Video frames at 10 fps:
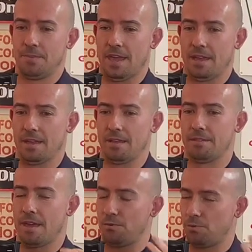And
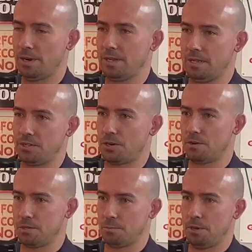that really
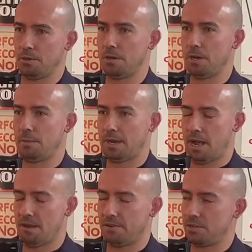started to build up my
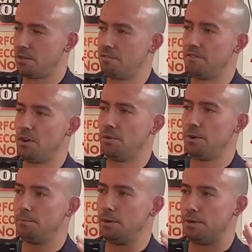confidence on the phone
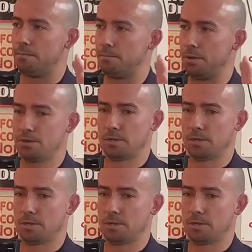and built